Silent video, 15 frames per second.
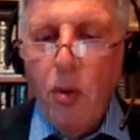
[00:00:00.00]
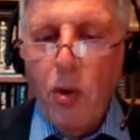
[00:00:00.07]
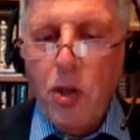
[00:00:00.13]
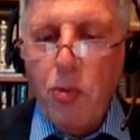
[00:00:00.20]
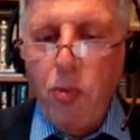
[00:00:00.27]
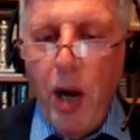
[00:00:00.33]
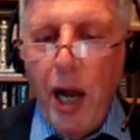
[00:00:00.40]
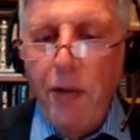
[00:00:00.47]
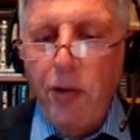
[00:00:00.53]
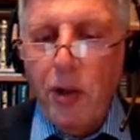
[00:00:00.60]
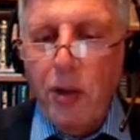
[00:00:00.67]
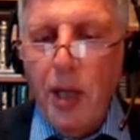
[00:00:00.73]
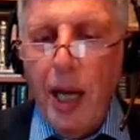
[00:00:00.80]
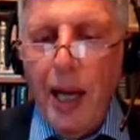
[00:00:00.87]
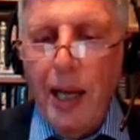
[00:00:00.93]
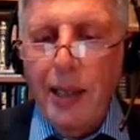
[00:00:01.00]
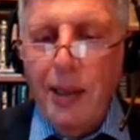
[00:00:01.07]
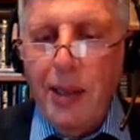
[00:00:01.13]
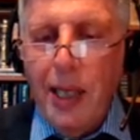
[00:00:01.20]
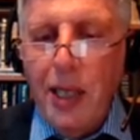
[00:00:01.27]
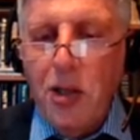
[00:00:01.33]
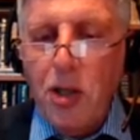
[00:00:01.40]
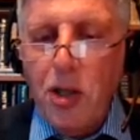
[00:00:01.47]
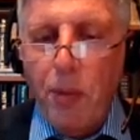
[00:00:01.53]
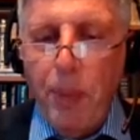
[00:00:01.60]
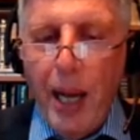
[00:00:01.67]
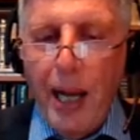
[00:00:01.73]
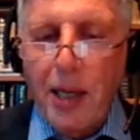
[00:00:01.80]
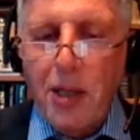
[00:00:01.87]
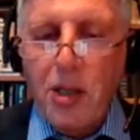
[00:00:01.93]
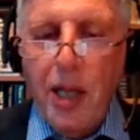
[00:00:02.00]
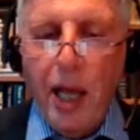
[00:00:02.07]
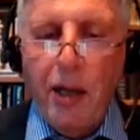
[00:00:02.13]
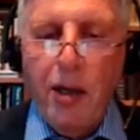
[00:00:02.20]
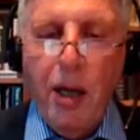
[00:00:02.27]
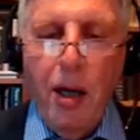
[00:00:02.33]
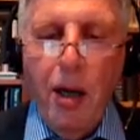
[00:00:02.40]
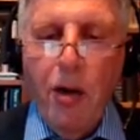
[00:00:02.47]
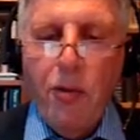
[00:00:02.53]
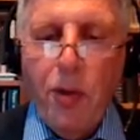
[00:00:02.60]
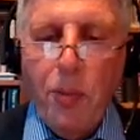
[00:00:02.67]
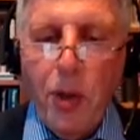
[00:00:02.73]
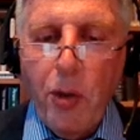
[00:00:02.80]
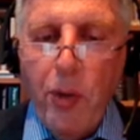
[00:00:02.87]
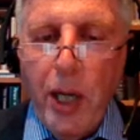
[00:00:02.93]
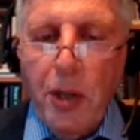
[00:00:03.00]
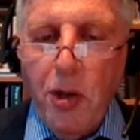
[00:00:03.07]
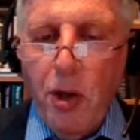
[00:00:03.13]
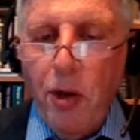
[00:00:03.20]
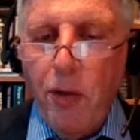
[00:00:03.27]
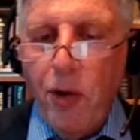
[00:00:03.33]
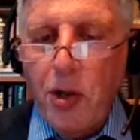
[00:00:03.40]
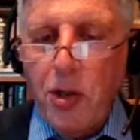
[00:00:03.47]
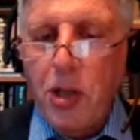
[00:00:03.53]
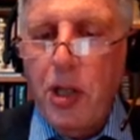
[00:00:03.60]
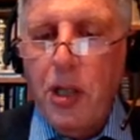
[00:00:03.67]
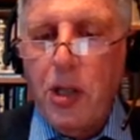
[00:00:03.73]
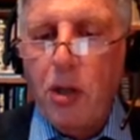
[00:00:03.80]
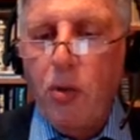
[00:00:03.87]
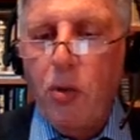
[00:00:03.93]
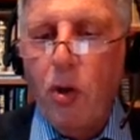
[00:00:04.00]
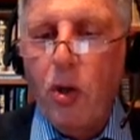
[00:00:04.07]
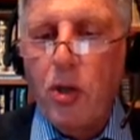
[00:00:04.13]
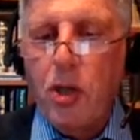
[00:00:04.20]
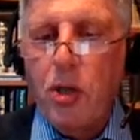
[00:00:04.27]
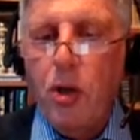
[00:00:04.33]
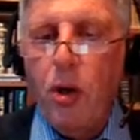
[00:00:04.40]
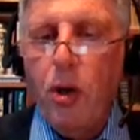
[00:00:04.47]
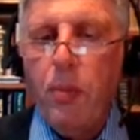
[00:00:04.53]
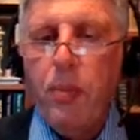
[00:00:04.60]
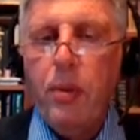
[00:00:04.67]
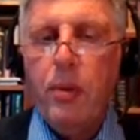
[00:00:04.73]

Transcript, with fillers: which rivaled and indeed surpassed that from the great universities across Europe.